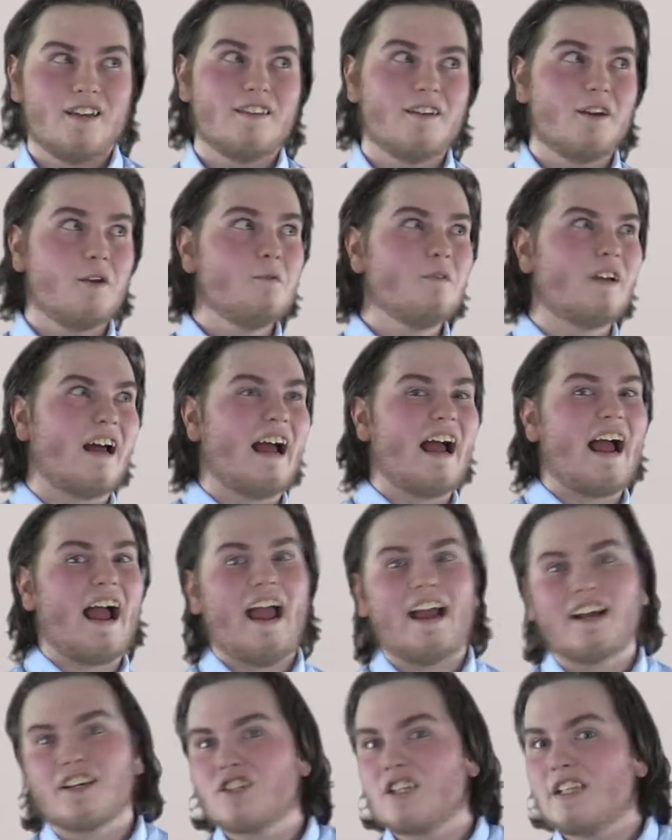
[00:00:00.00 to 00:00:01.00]
They don't
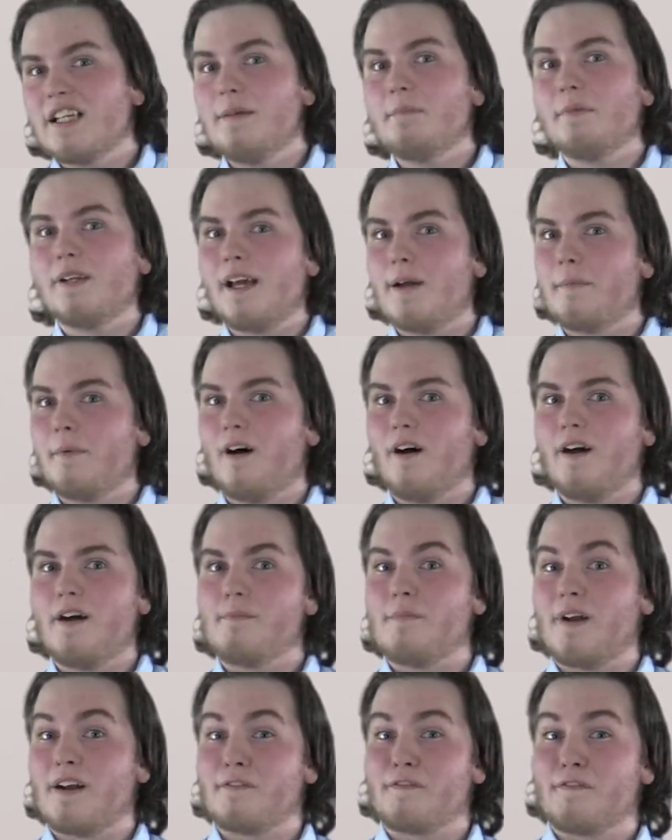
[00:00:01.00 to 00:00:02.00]
actually play a part
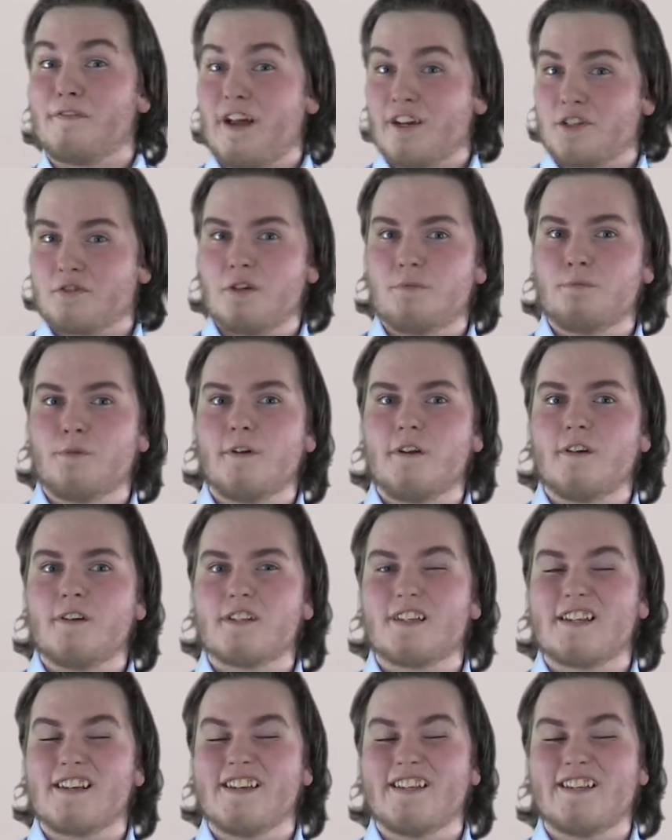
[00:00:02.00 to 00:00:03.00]
in manufacturing
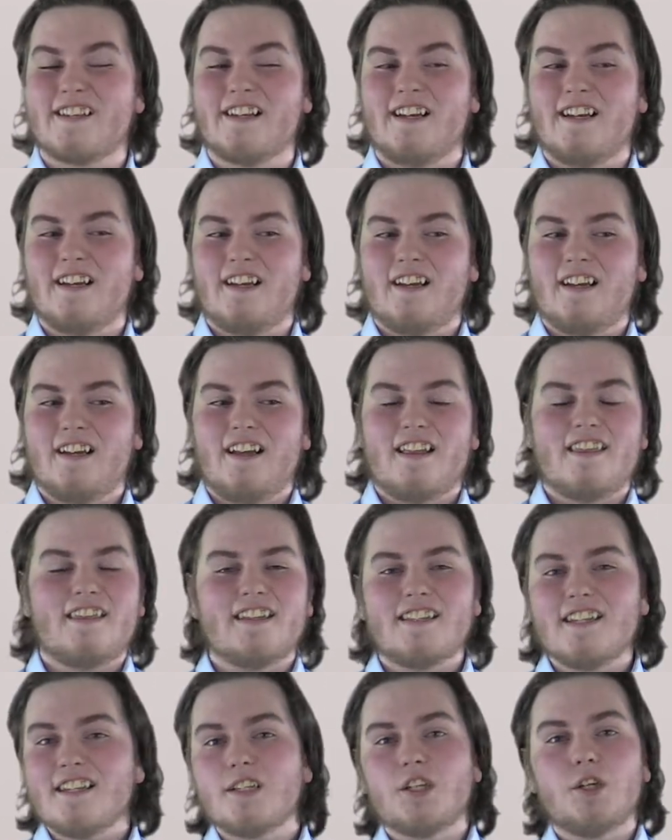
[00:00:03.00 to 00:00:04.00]
products, as
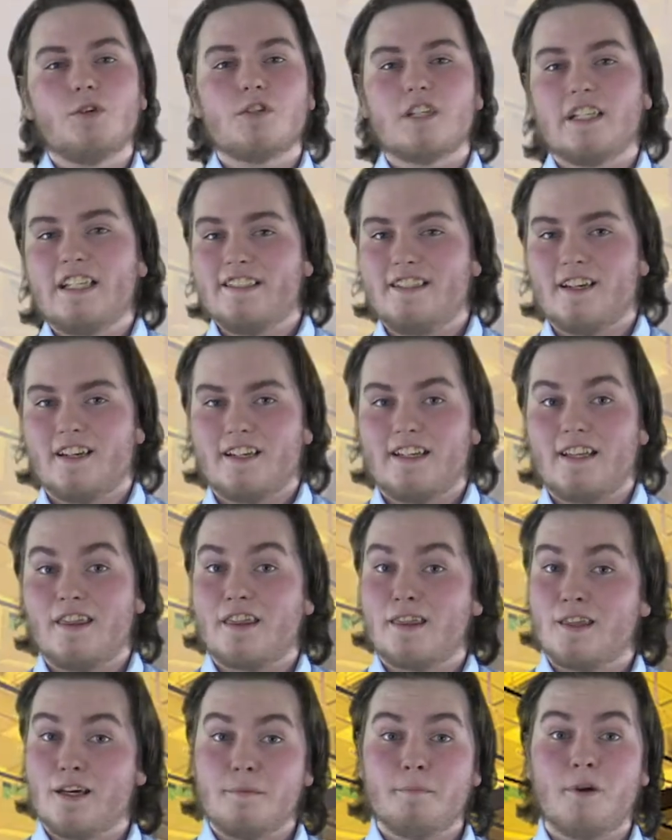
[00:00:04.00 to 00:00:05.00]
this is usually done in
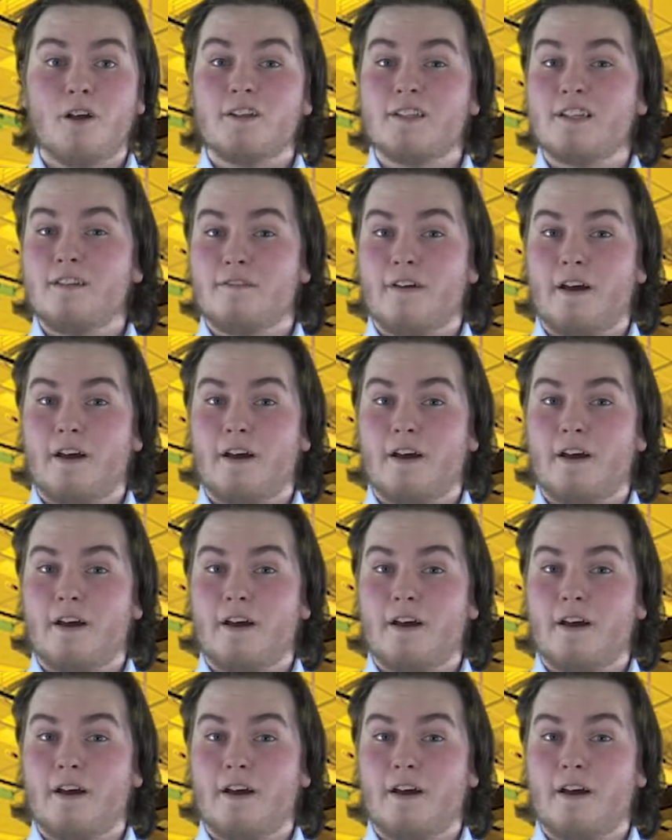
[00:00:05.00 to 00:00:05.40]
third-party